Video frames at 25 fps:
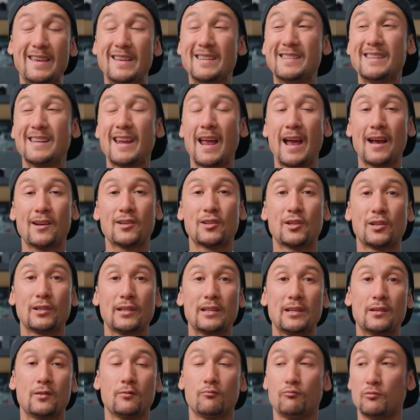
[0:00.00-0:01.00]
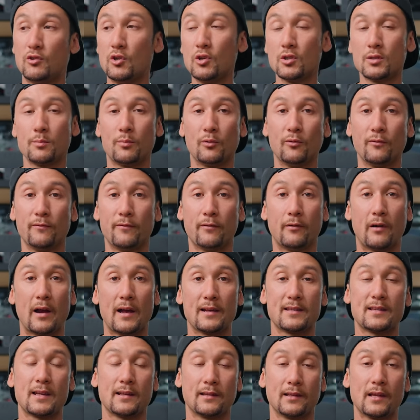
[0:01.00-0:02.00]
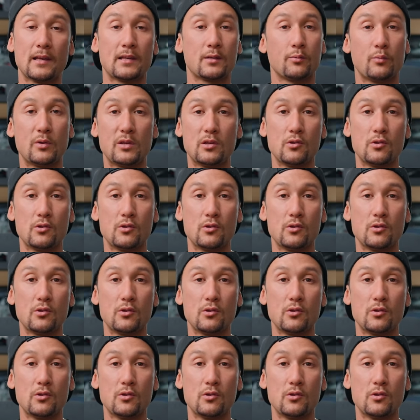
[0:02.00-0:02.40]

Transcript: isn't actually usable for us unless we